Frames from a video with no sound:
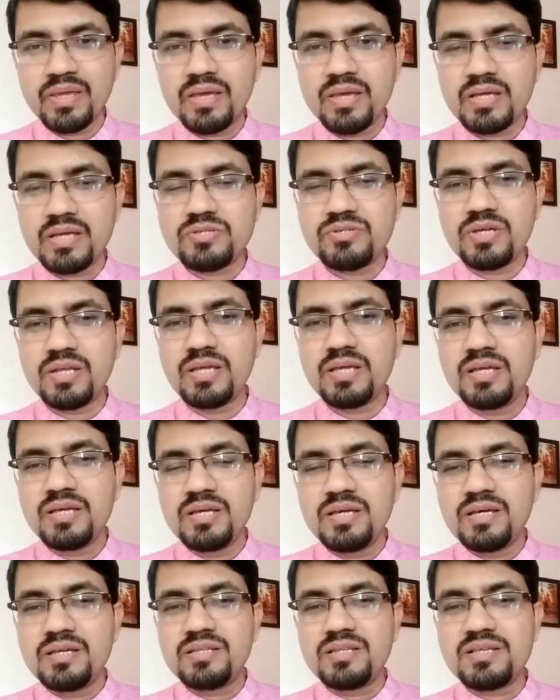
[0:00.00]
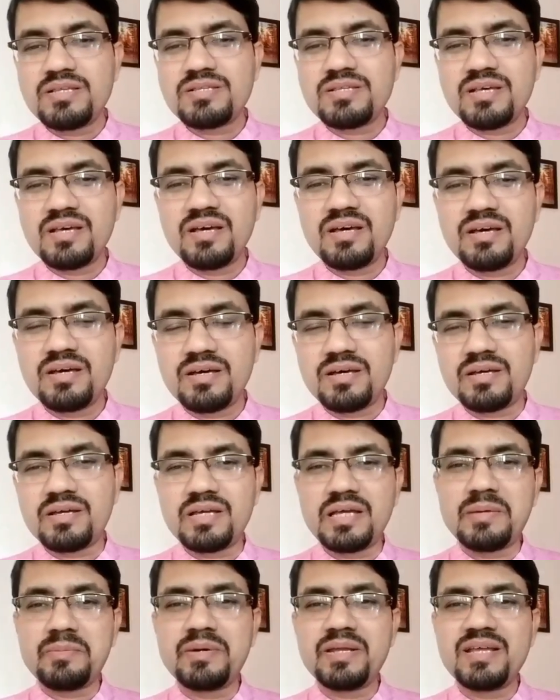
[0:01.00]
Actually, this
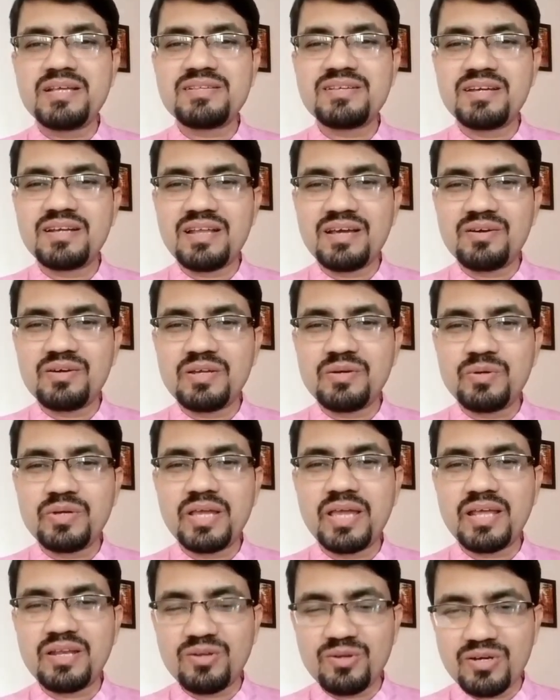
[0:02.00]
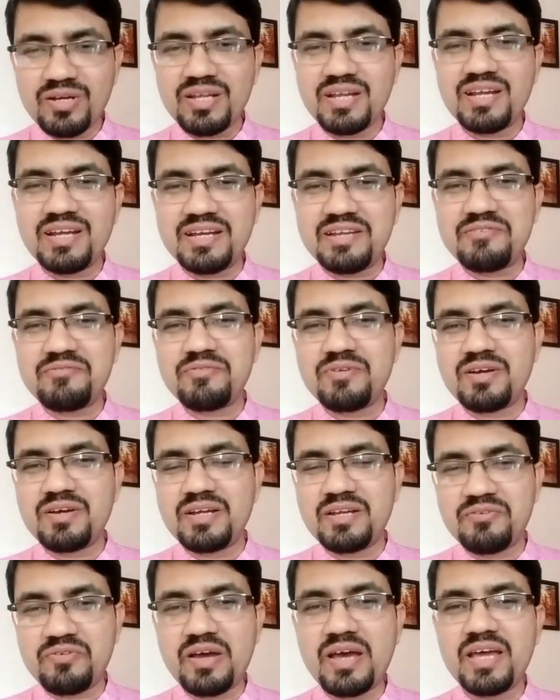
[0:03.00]
average category we cannot
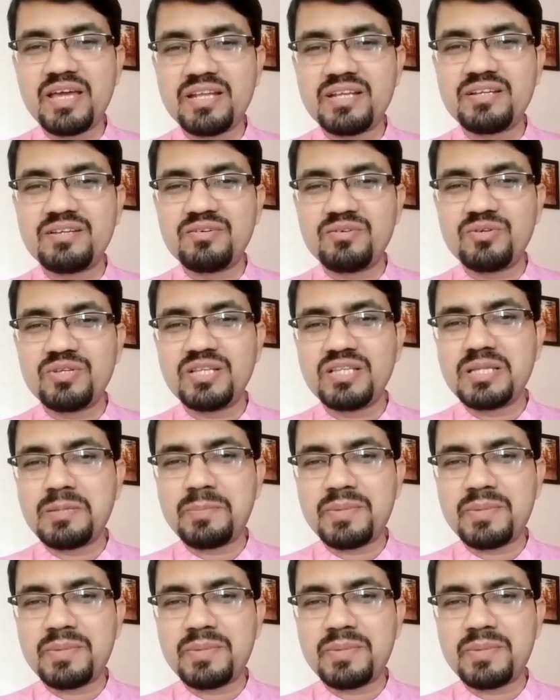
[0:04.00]
define within the